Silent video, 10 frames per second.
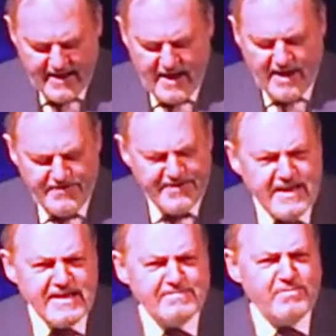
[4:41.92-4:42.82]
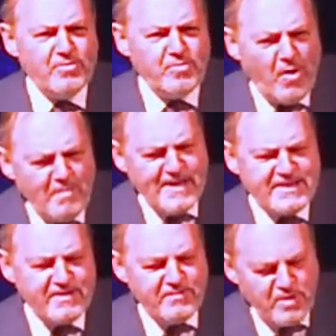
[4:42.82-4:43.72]
Now, what
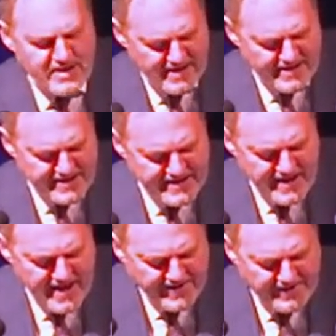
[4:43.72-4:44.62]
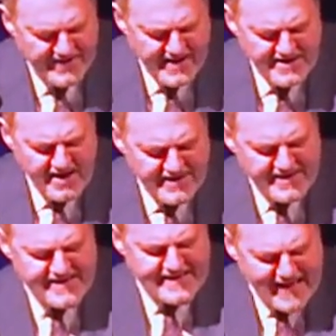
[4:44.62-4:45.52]
makes it worse, that these are the
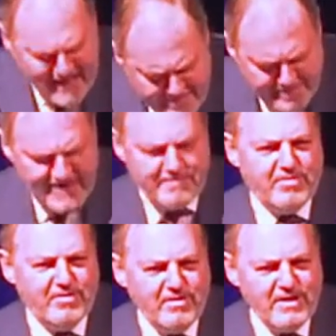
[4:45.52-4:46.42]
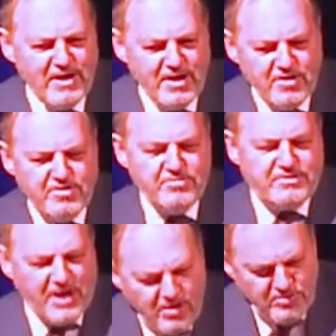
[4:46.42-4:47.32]
same people who
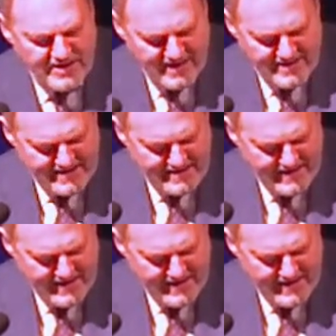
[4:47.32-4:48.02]
told us,